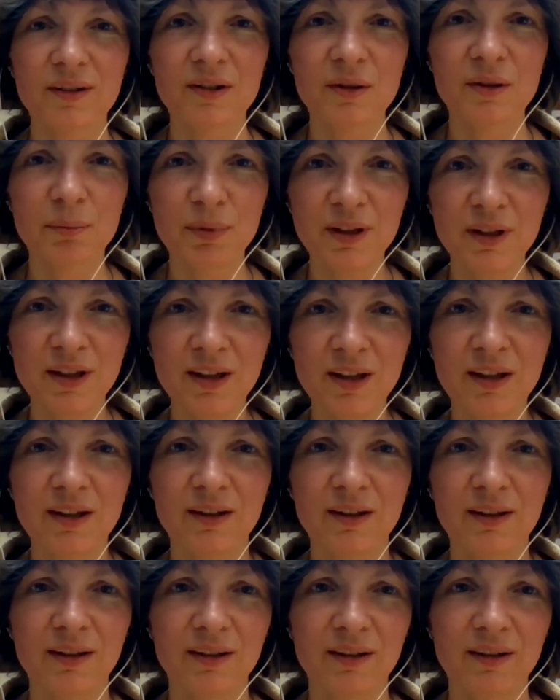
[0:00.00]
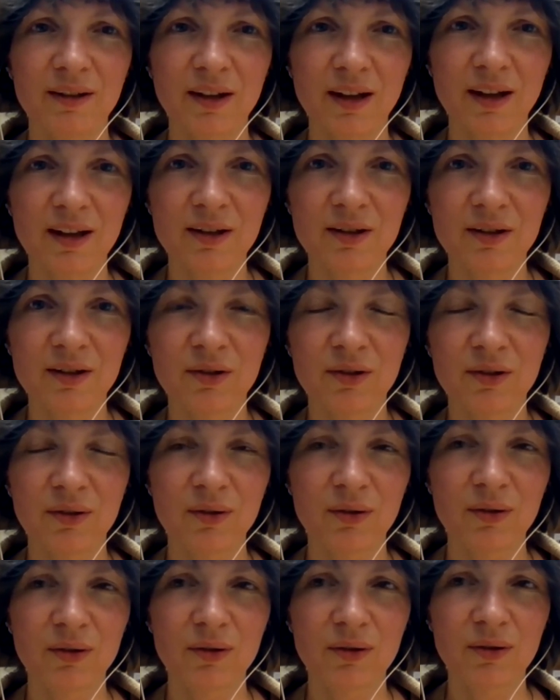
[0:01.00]
speak and
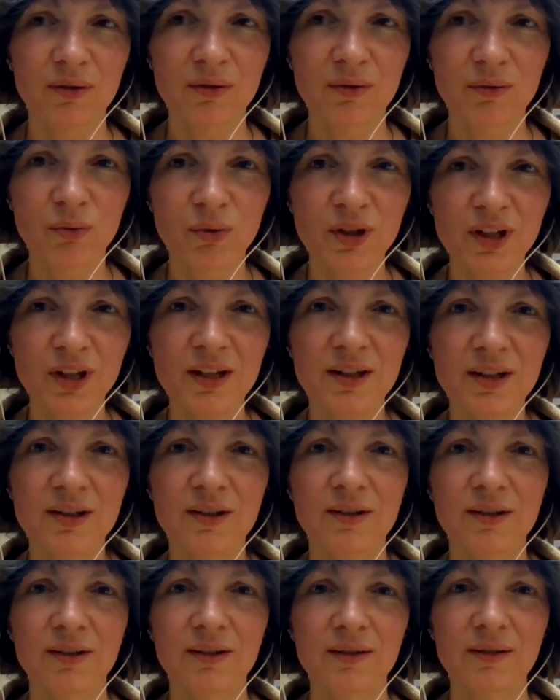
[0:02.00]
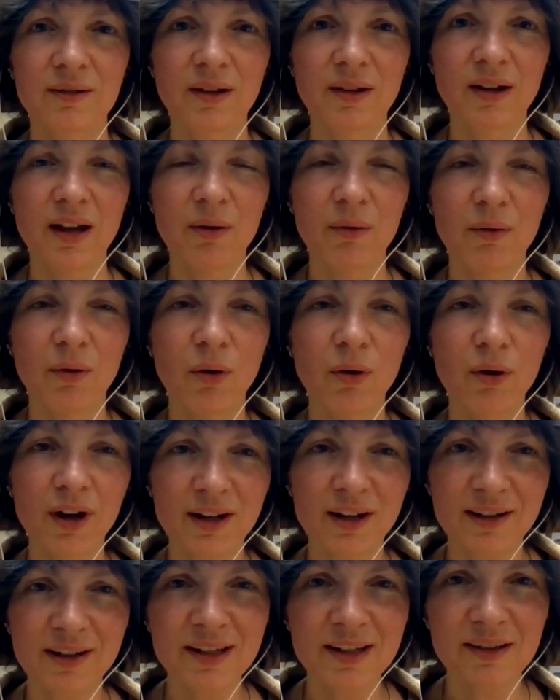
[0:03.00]
read, or
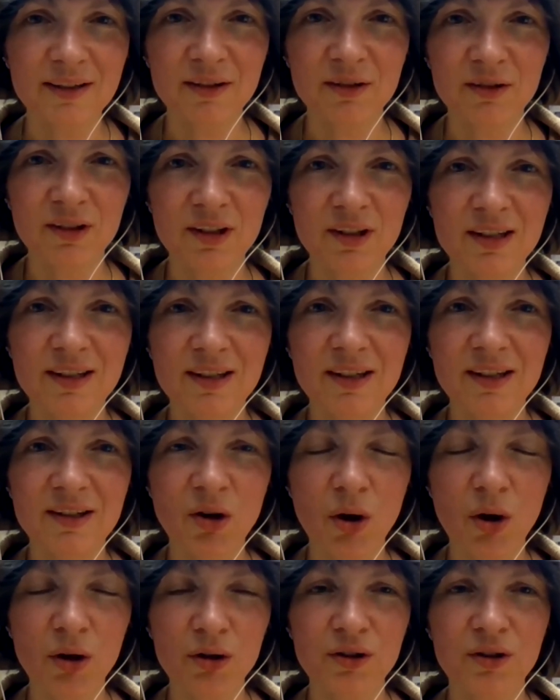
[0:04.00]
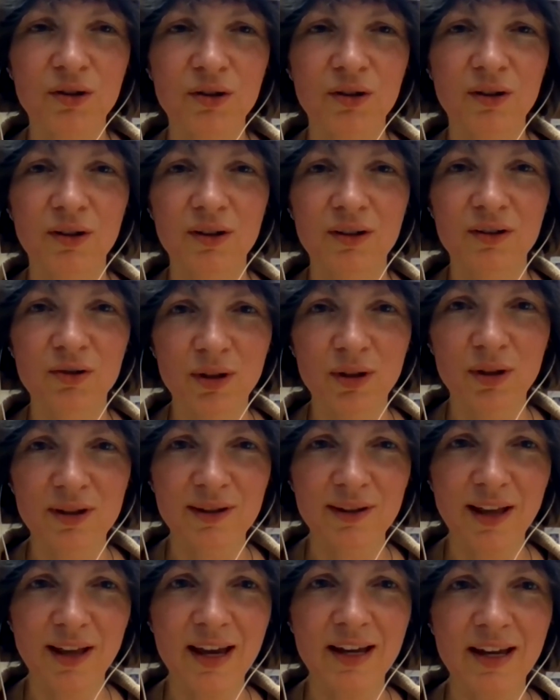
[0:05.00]
at least he did not
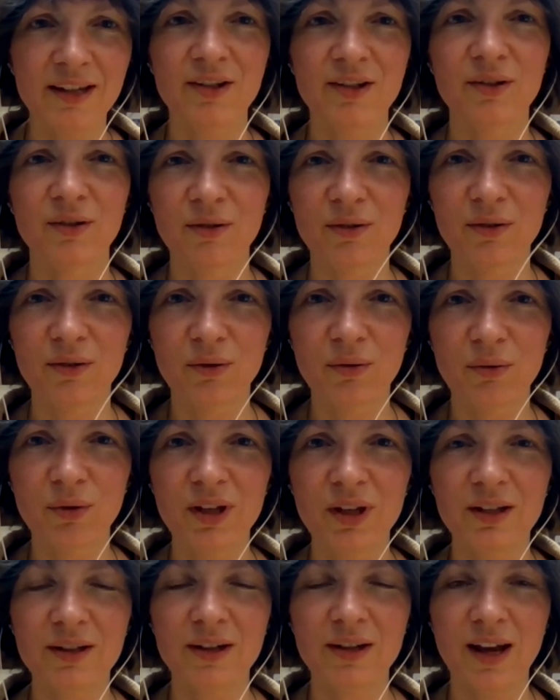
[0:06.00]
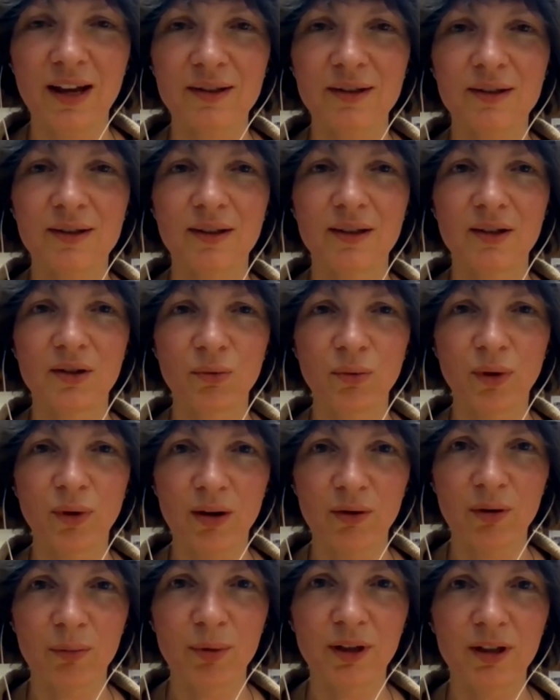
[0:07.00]
translate Greek texts into
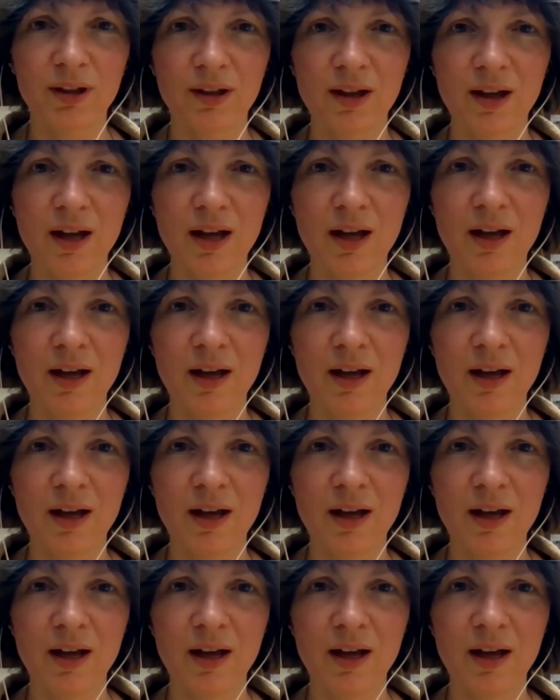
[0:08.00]
Arabic.